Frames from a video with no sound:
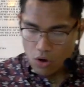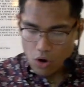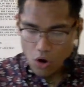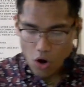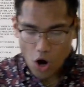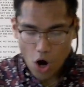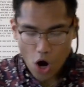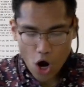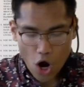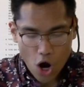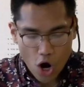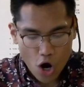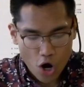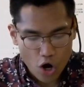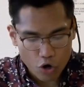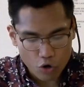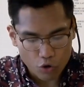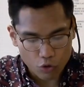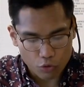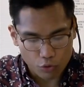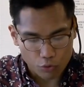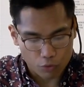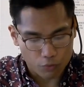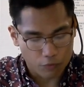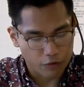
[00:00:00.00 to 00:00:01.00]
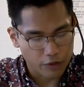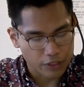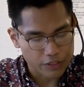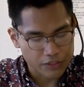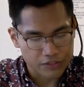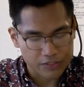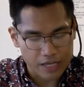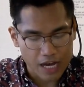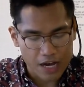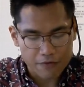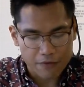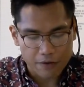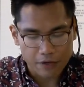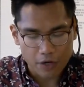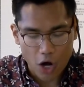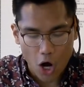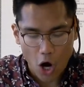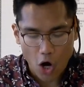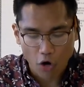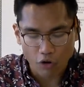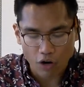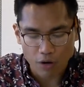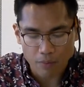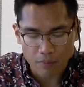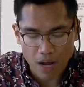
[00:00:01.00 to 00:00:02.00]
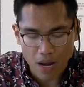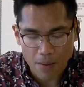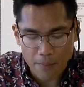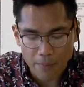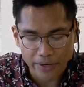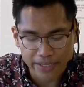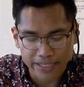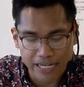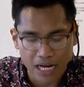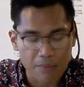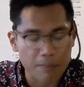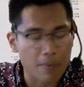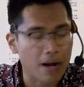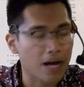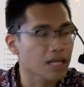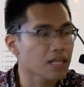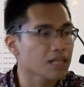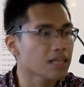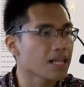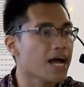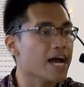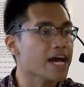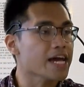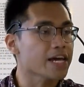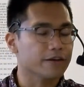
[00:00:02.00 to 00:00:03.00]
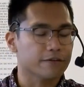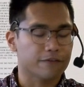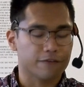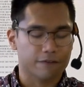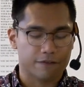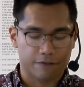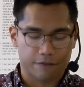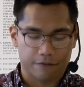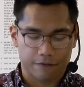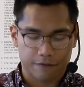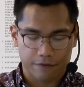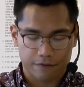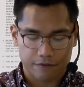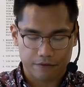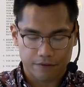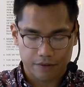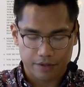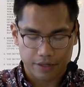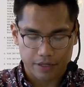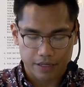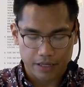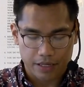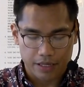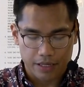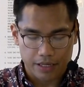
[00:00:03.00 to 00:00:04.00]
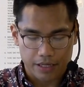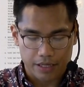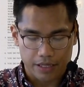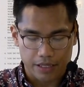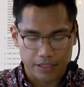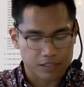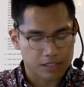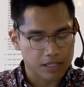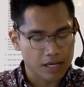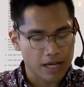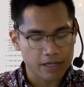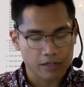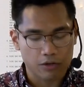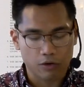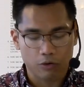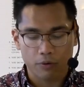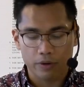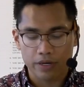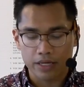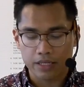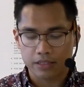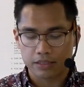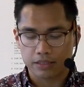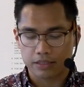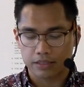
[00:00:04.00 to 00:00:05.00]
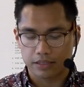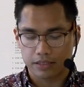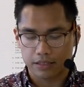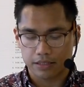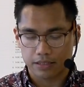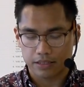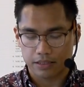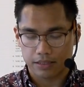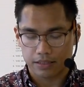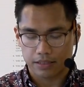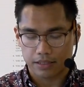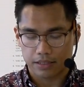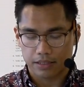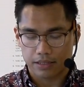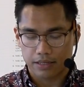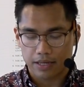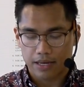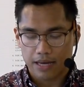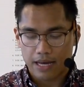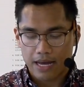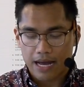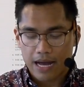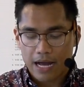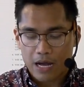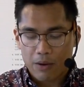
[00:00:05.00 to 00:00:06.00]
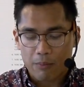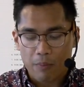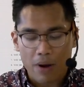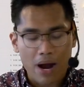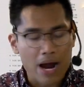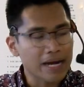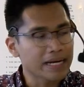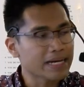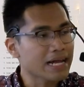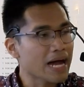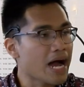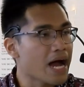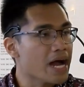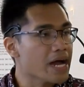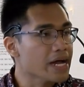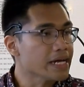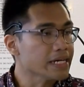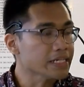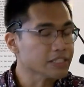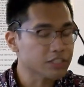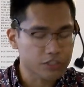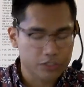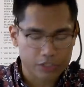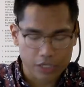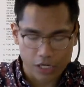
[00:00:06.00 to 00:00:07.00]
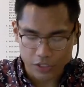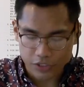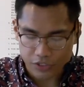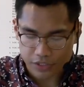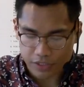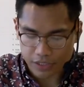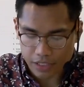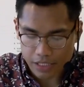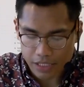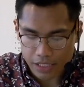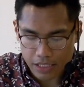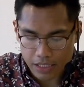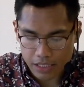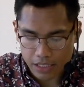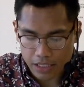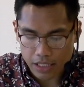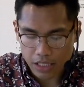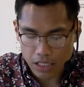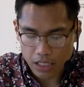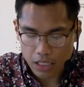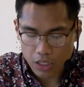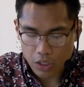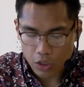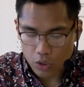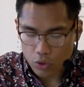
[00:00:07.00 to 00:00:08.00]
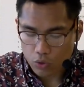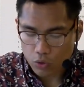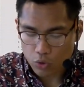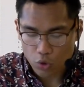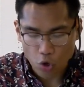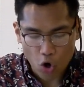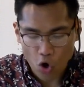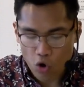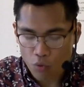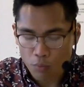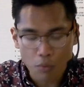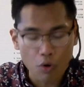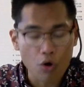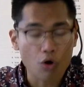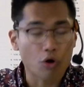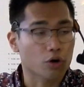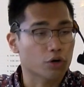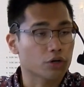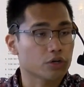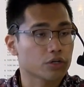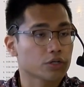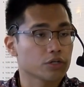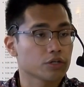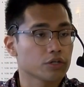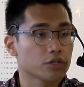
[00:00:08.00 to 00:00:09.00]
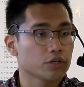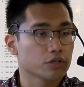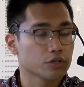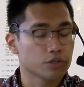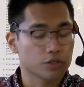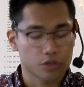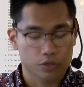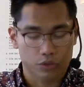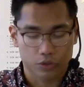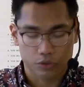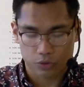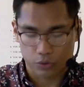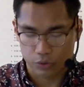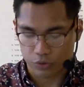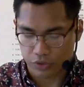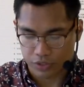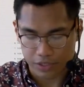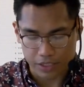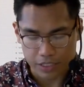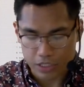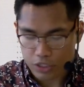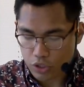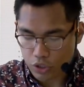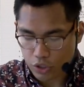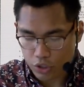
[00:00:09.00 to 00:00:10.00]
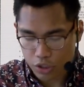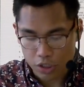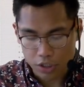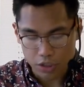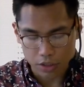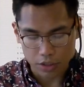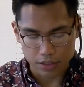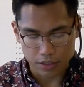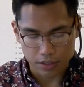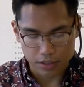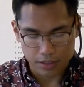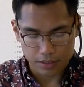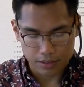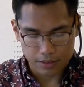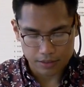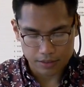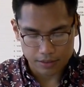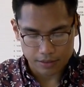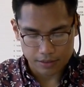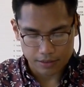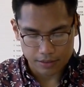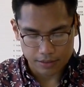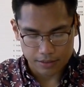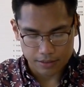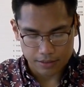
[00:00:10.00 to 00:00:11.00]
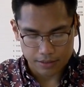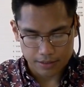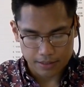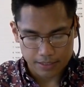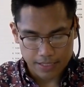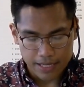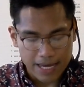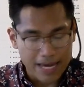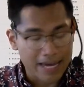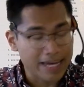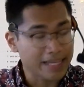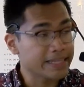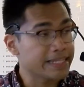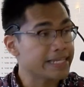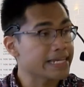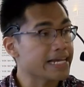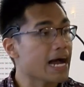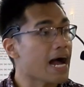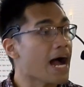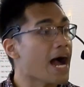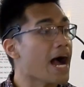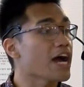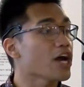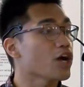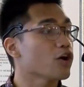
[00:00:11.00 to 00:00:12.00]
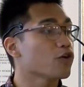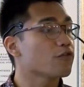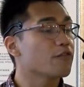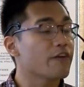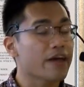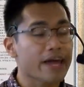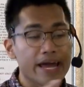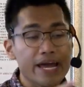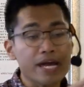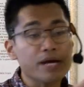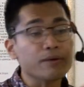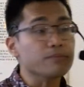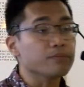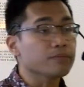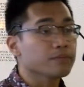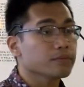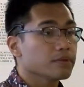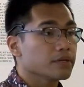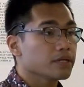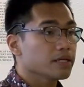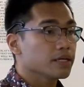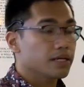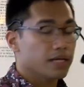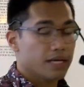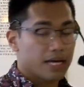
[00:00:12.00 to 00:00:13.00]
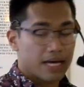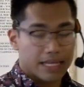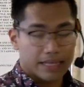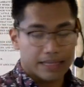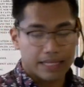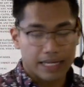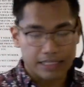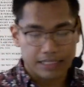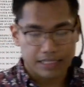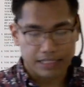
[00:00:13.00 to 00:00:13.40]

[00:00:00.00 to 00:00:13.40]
Oh, verse 7 Oh, remember that my life is like a wind. Mine eyes shall see no more to see good and the eye of him that